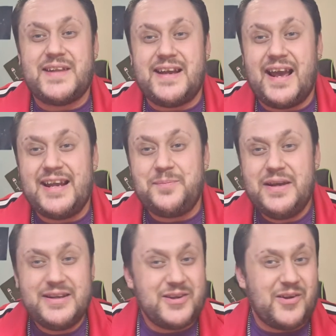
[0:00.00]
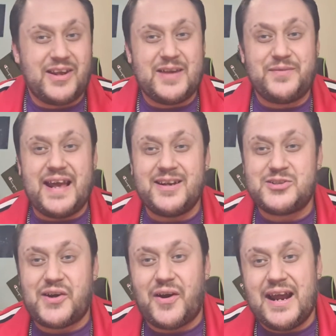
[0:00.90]
name. You've got to give that a
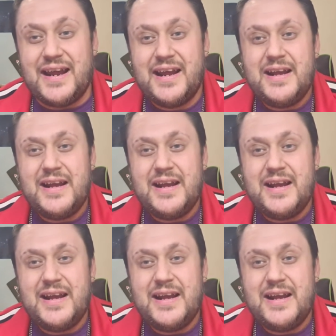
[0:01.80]
try.